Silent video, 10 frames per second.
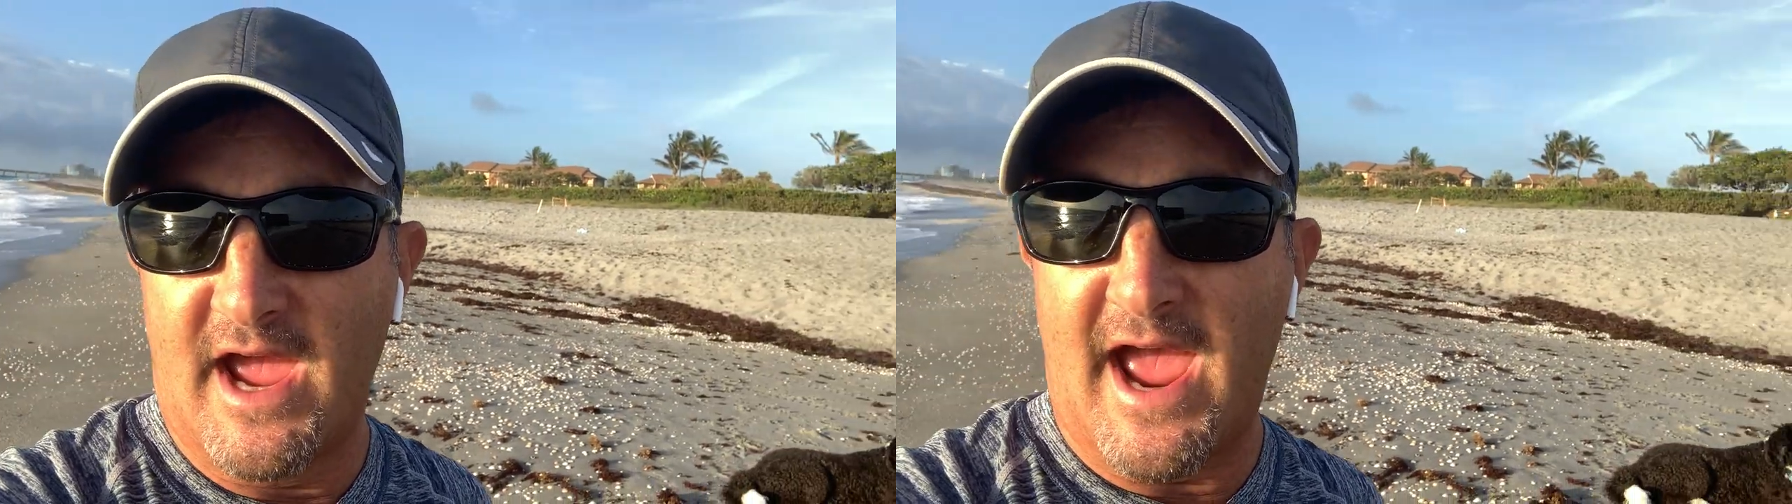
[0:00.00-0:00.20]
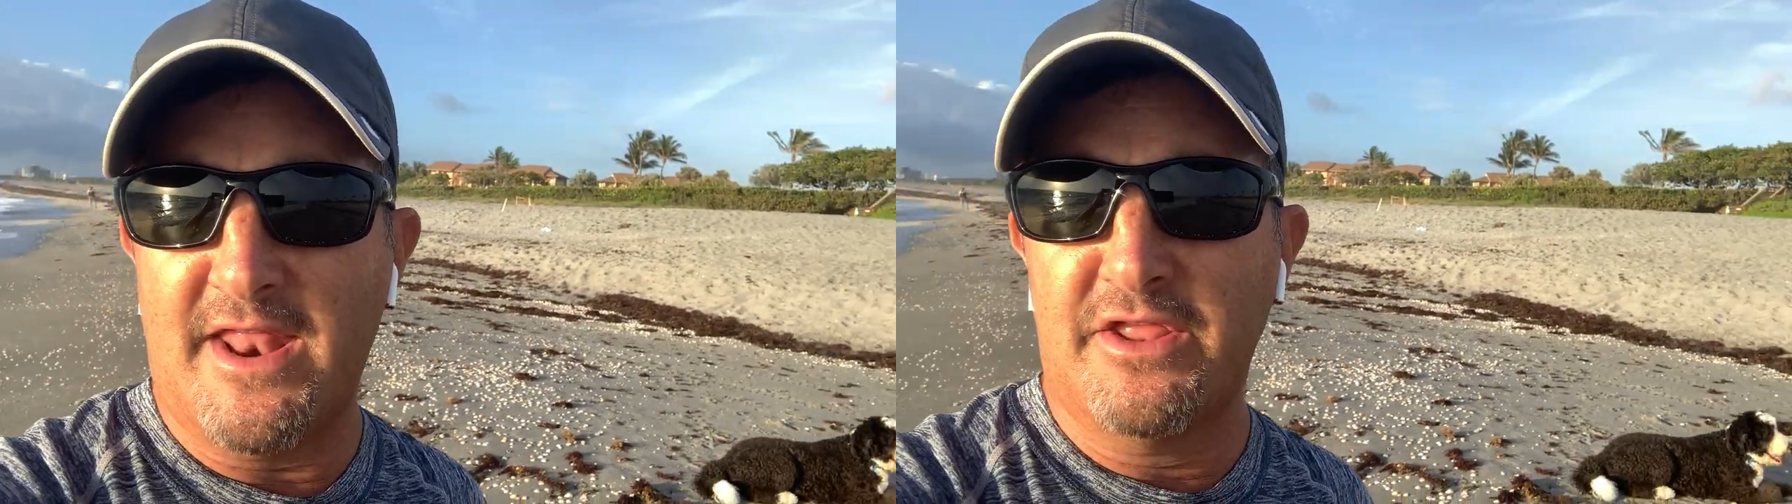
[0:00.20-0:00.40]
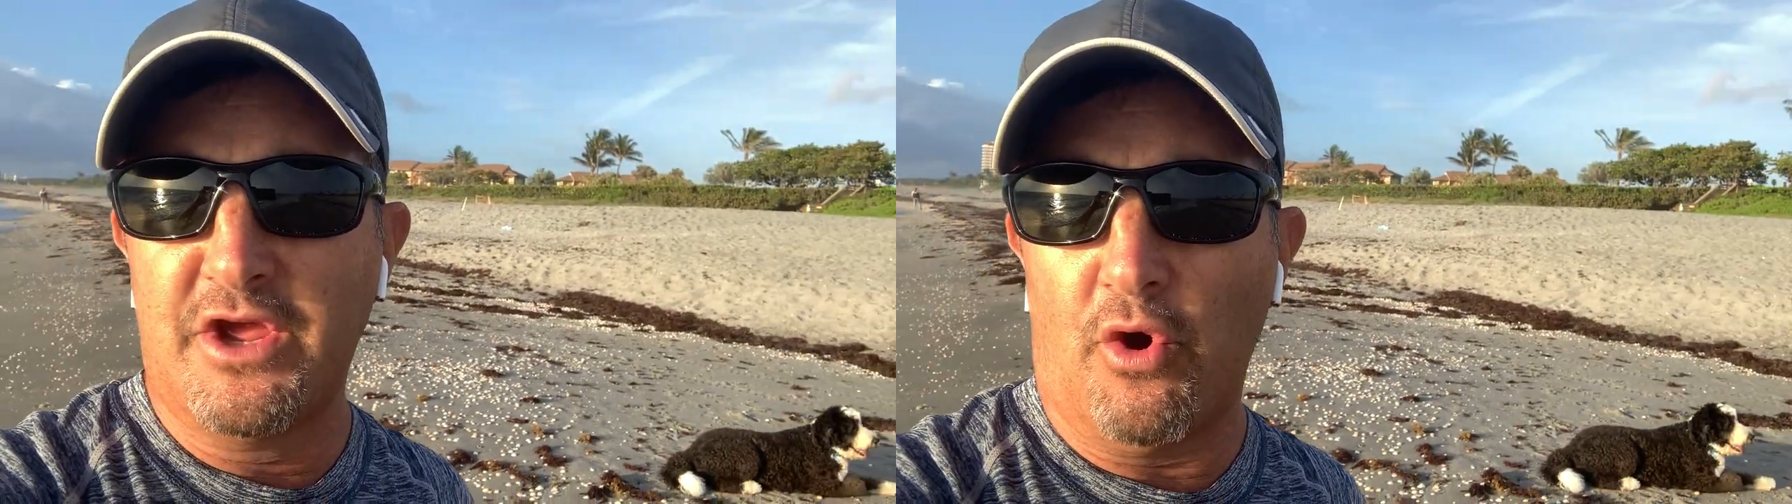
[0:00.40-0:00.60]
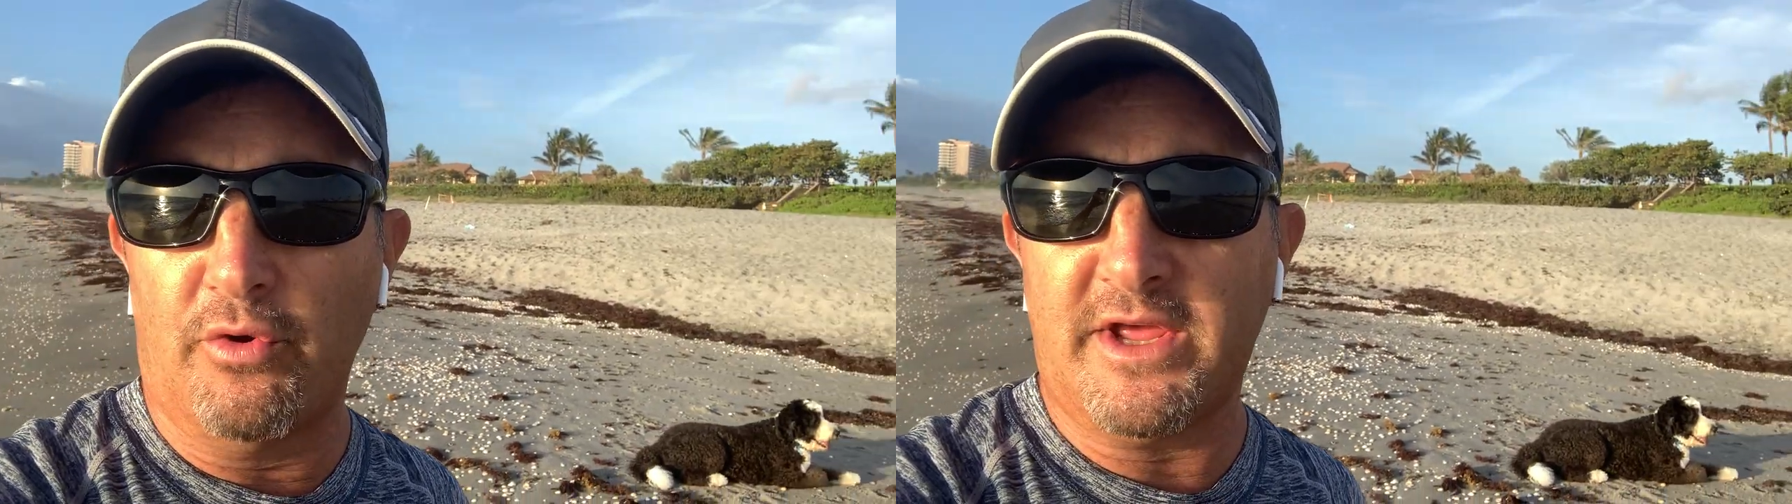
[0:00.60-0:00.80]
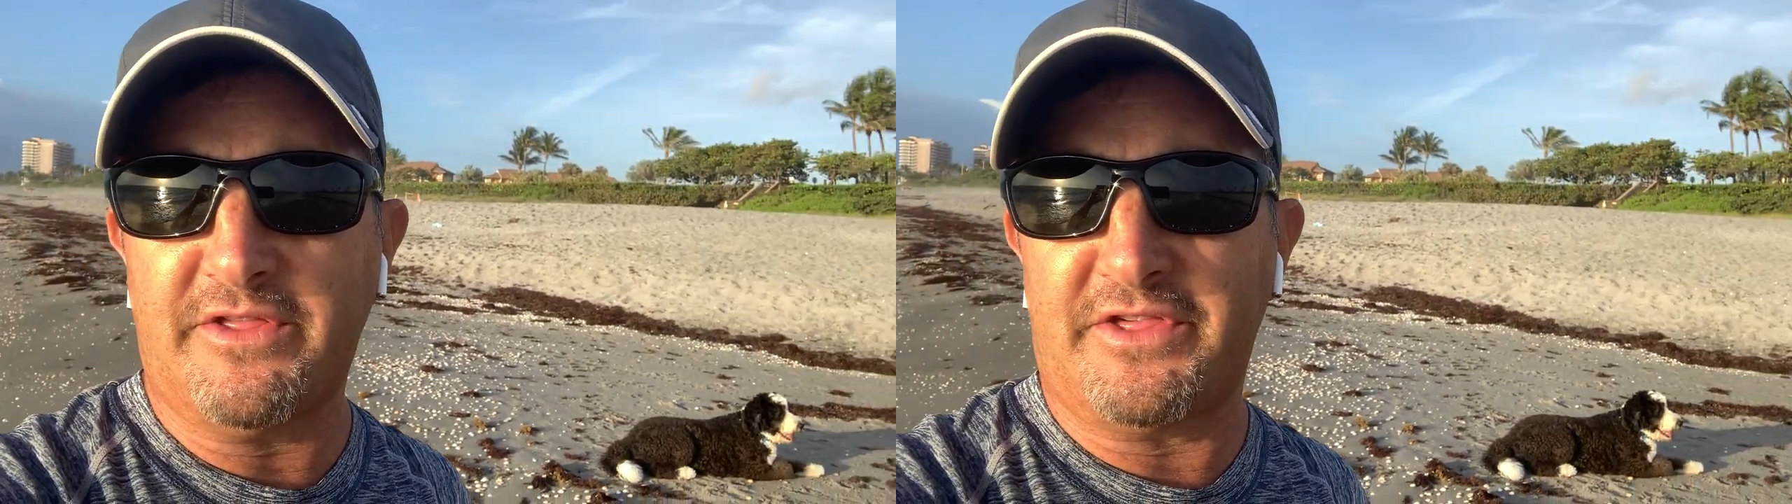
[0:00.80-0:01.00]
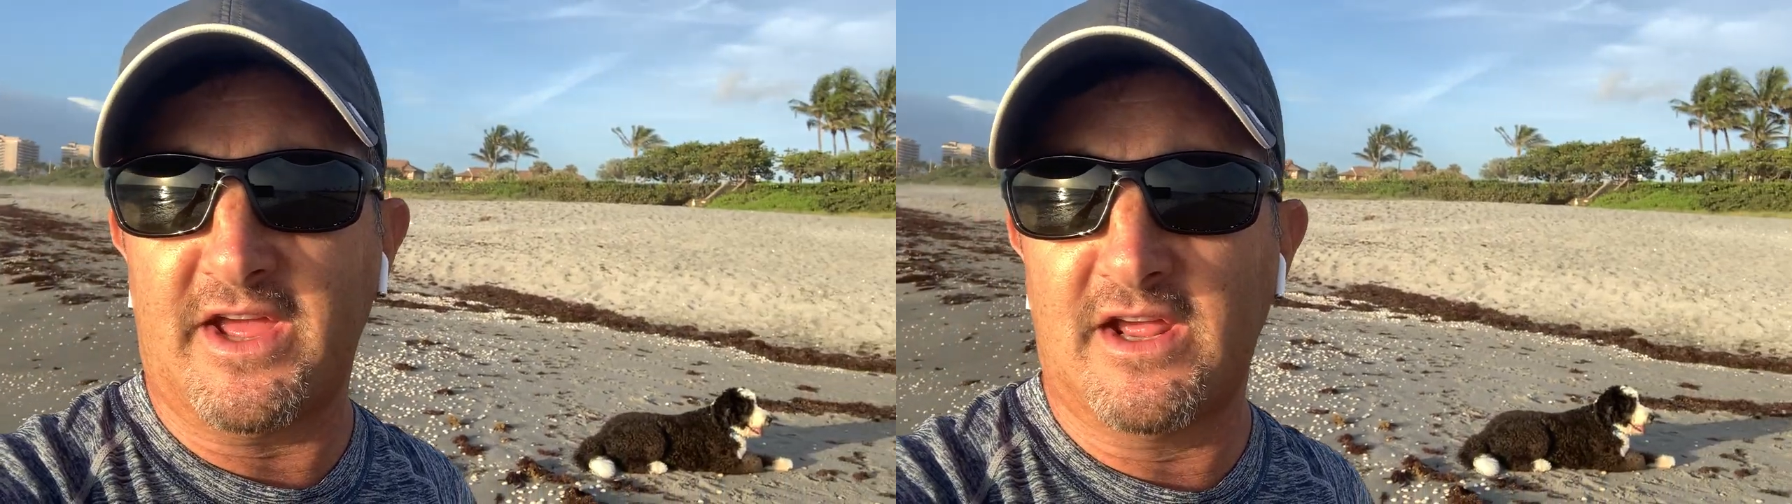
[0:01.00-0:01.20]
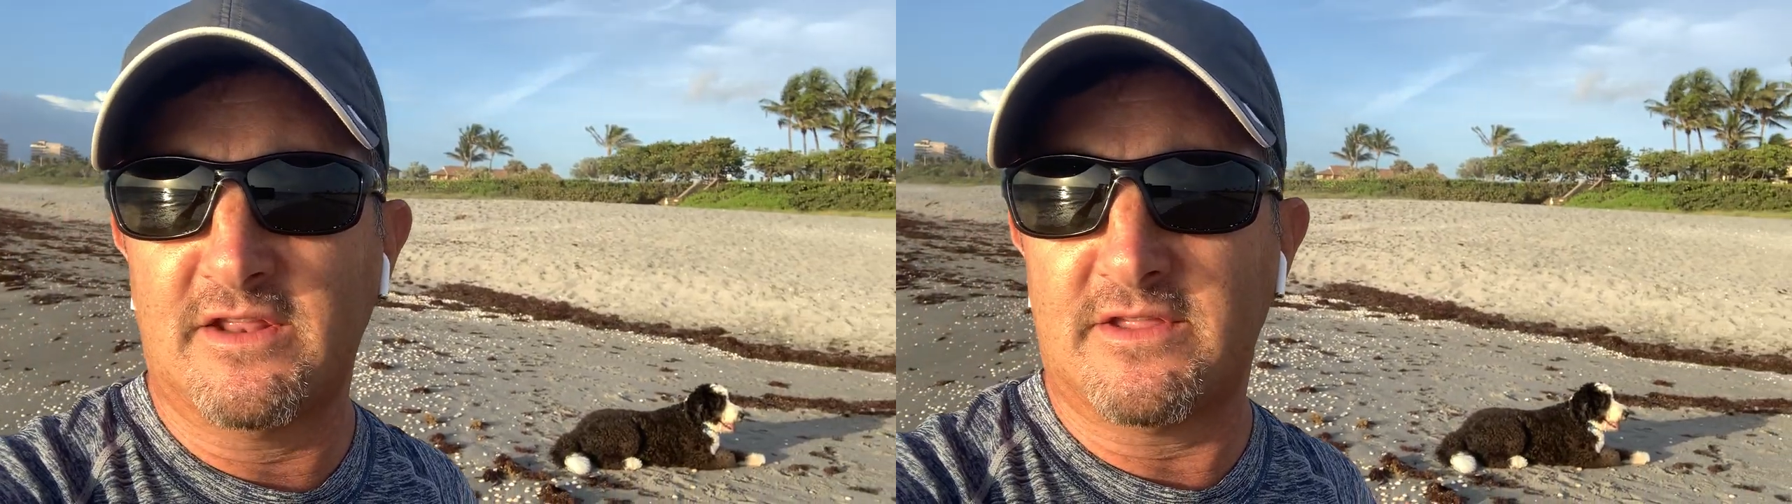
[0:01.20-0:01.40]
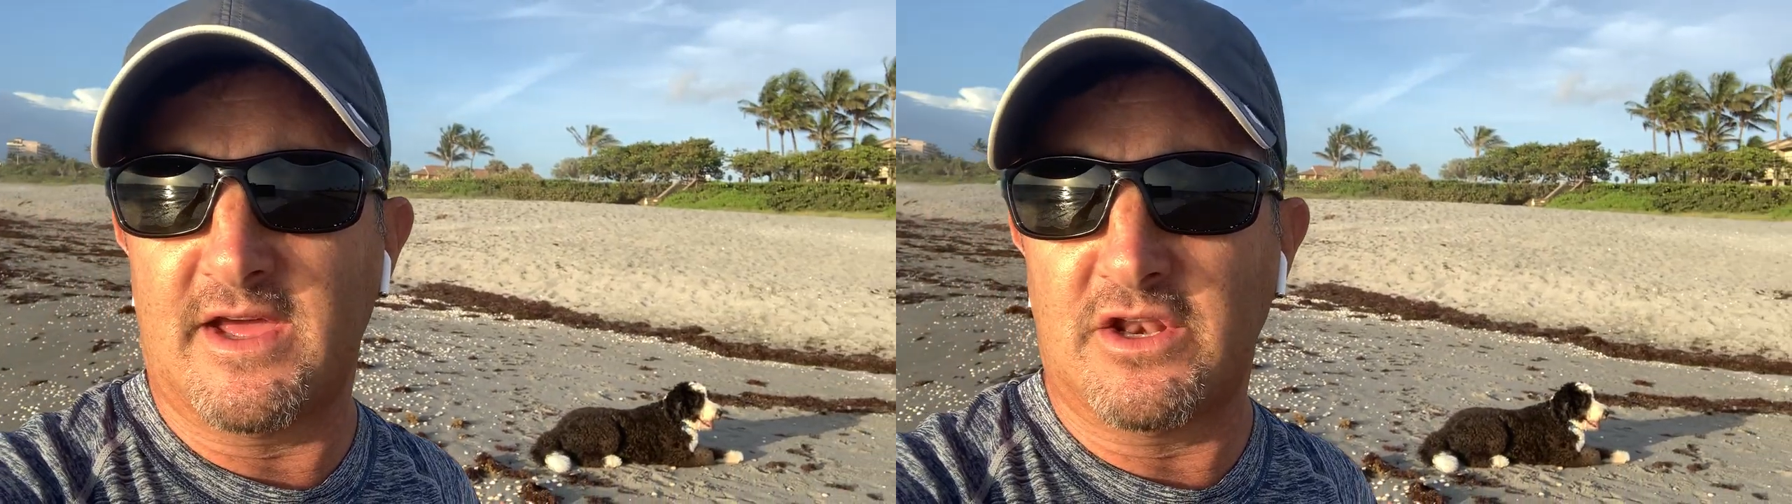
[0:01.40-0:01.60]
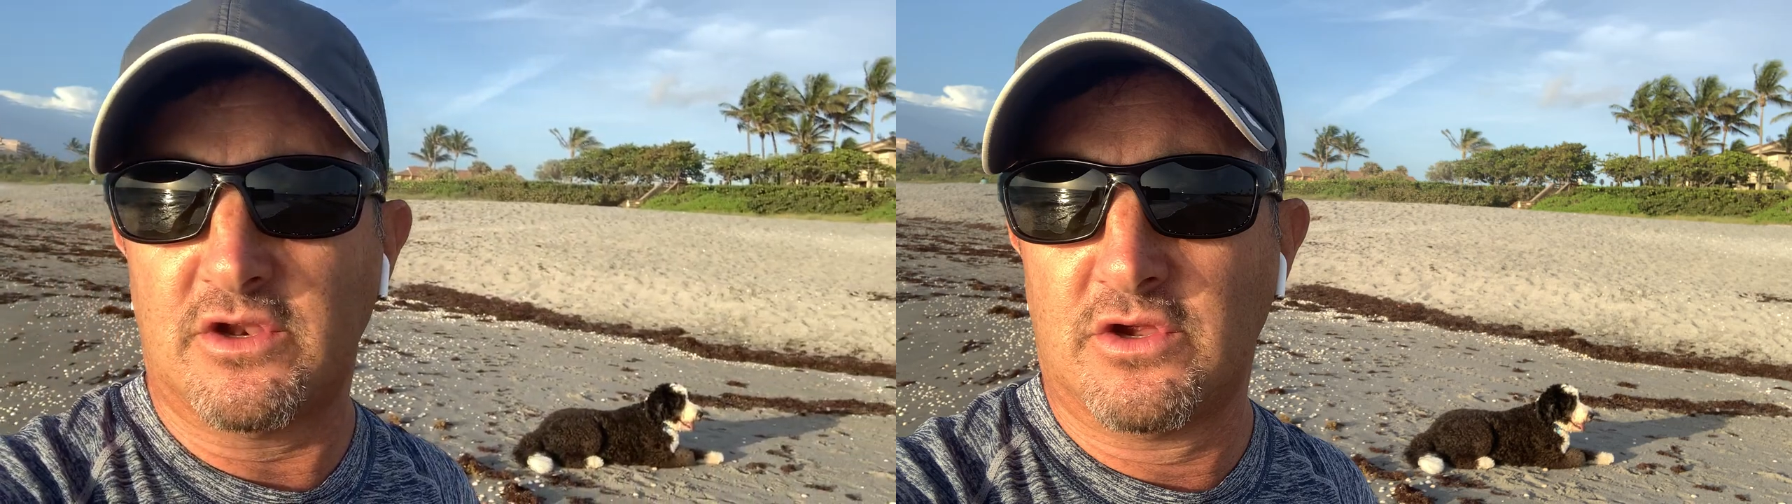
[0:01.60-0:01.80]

And the only thing that